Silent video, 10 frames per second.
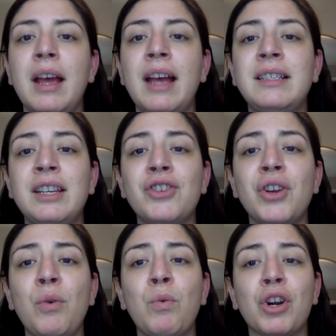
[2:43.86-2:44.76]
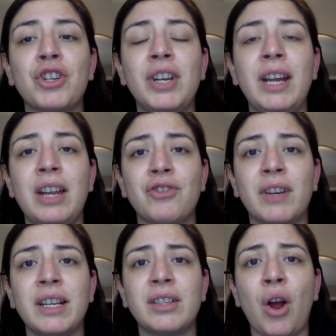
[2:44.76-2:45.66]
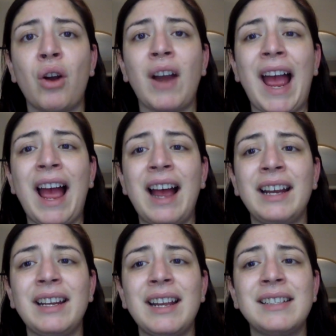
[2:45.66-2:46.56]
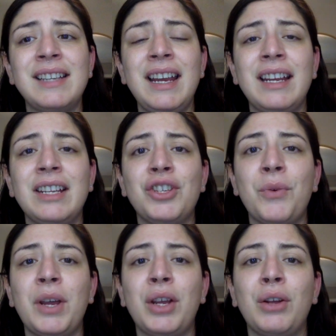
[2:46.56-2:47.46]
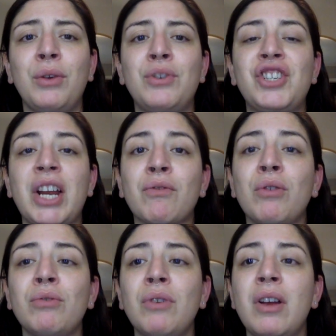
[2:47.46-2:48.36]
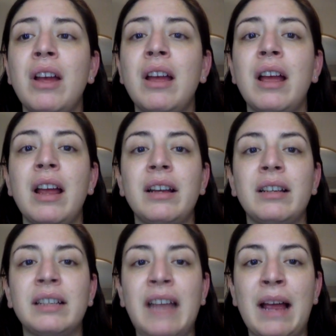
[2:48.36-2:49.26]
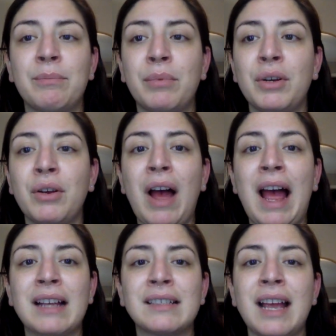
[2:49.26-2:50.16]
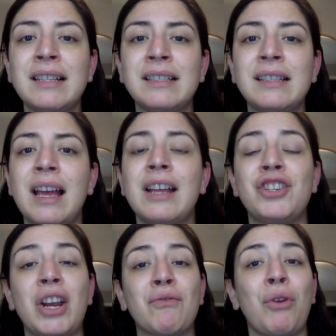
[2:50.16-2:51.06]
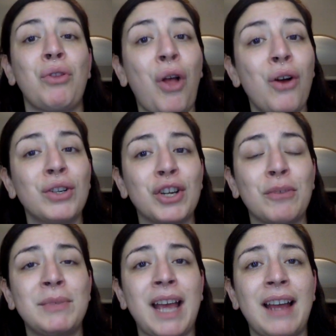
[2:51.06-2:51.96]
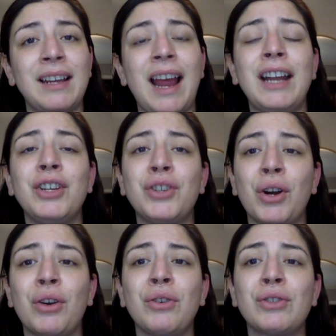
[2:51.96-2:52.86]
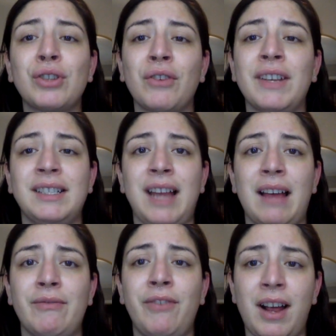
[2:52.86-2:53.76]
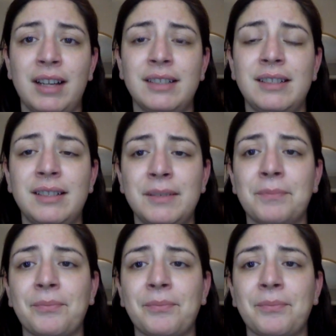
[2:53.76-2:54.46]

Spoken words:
Additional worksheet entries are added as needed to include general capital assets, general long-term debt, and internal service funds.